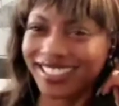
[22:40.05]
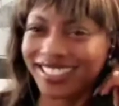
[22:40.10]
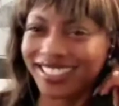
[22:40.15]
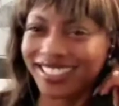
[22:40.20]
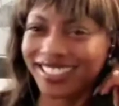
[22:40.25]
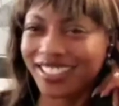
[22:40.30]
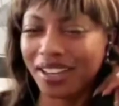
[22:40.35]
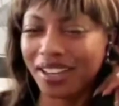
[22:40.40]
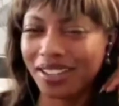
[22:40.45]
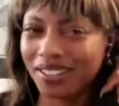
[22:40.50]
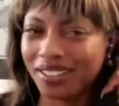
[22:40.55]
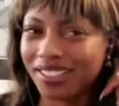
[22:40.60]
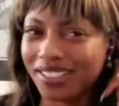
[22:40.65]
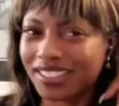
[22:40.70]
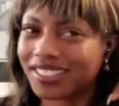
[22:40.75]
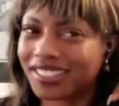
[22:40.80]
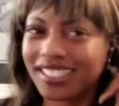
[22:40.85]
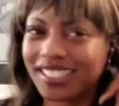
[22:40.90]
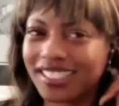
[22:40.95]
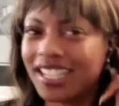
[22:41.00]
You know,
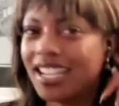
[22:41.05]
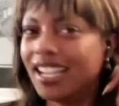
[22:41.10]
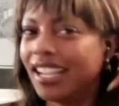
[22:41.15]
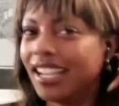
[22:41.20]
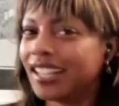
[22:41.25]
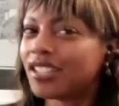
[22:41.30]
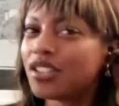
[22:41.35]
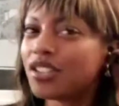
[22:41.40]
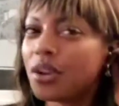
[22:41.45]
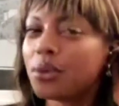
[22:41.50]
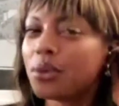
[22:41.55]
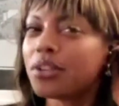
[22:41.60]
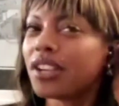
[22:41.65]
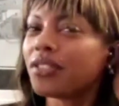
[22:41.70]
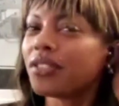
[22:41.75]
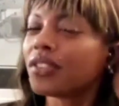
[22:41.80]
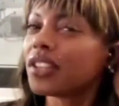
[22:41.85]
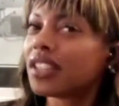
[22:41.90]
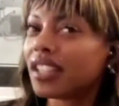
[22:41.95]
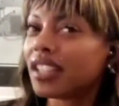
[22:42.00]
it's no
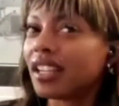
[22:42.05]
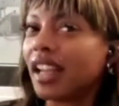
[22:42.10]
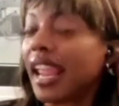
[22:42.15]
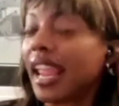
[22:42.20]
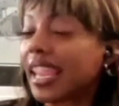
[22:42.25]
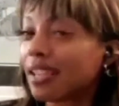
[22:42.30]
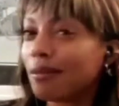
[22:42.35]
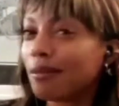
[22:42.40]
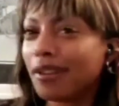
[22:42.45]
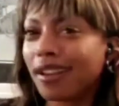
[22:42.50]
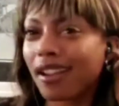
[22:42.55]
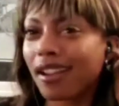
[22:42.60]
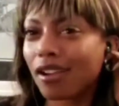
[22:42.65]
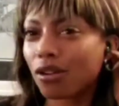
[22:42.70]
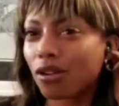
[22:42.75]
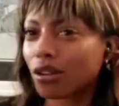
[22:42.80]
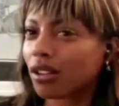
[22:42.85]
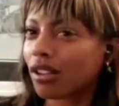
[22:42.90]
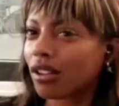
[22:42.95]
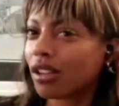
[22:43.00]
different than
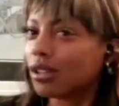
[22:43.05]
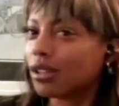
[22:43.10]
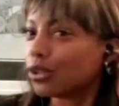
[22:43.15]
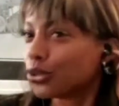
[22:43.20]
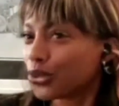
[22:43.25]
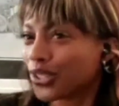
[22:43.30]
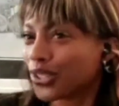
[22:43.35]
hand-me-down clothes.